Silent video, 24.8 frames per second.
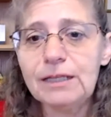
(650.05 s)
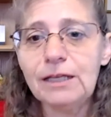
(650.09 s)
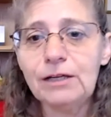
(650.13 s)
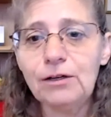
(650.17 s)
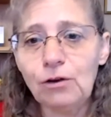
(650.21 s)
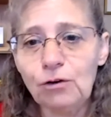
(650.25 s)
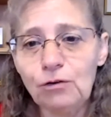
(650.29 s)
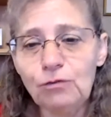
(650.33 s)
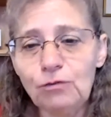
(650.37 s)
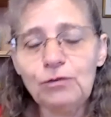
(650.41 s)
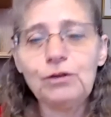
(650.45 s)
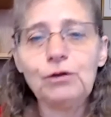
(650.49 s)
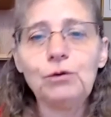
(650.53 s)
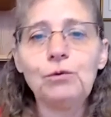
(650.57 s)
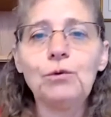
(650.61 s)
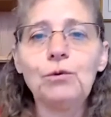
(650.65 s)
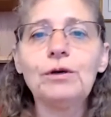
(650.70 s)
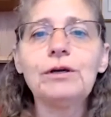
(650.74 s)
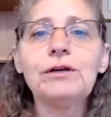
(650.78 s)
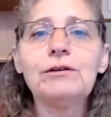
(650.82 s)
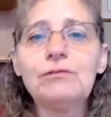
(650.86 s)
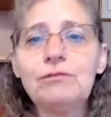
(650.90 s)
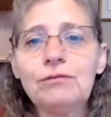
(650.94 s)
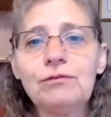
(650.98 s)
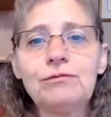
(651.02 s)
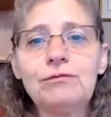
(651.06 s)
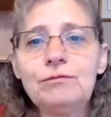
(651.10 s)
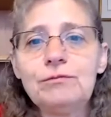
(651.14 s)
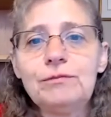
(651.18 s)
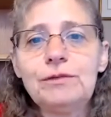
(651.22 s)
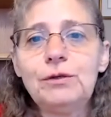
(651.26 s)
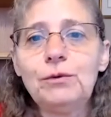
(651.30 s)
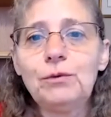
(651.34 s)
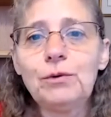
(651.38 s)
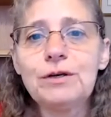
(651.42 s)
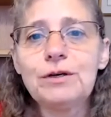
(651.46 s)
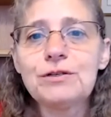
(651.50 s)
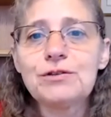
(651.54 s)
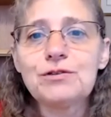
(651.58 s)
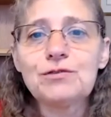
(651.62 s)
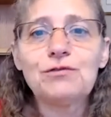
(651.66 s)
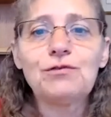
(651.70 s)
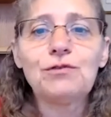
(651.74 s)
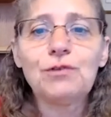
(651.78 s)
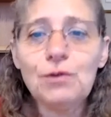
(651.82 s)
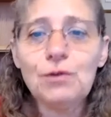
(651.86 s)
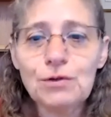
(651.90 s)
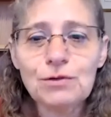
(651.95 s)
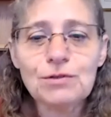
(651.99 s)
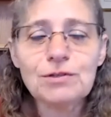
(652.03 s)
They go for the organs
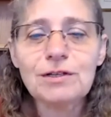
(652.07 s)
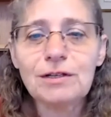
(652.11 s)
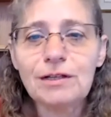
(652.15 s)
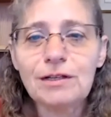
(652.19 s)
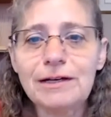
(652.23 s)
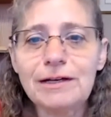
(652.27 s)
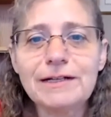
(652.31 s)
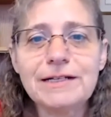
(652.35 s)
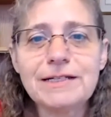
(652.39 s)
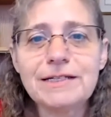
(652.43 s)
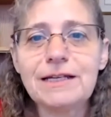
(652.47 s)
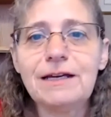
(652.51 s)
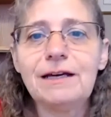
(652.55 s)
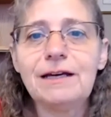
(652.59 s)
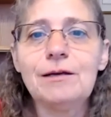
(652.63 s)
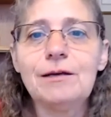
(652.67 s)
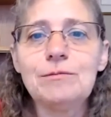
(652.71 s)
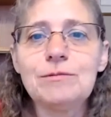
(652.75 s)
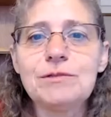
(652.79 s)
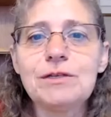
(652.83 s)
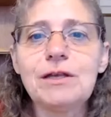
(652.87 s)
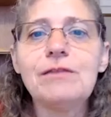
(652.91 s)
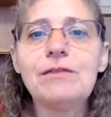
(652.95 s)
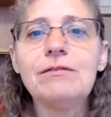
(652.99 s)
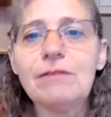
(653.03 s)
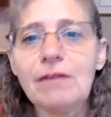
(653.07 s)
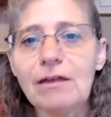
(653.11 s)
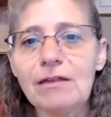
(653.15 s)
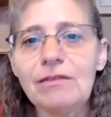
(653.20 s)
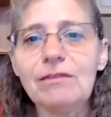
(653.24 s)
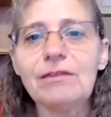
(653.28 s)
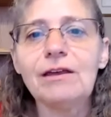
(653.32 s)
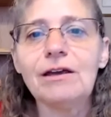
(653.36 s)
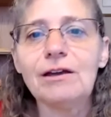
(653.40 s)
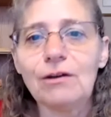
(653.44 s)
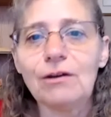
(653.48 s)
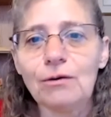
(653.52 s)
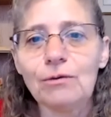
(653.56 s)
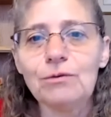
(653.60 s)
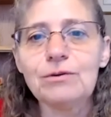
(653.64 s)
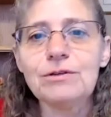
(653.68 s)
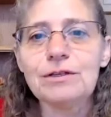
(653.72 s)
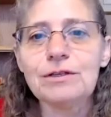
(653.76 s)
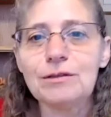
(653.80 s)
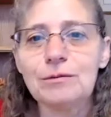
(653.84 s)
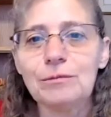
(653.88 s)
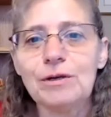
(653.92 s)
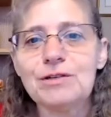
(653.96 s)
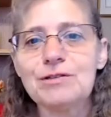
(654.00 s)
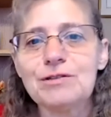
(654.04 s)
first a lot of times, and then they go to
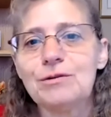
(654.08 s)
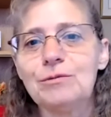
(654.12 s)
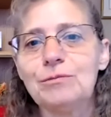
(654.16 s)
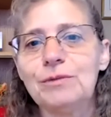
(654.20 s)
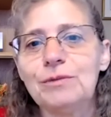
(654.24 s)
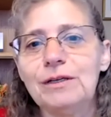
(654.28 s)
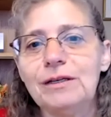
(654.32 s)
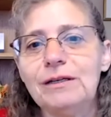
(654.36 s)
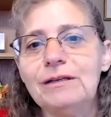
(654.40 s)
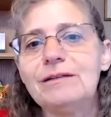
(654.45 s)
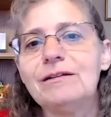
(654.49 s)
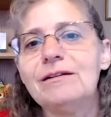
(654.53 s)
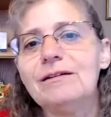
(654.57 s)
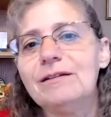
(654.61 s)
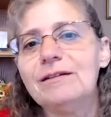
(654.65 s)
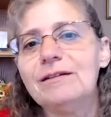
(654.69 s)
the muscle meat.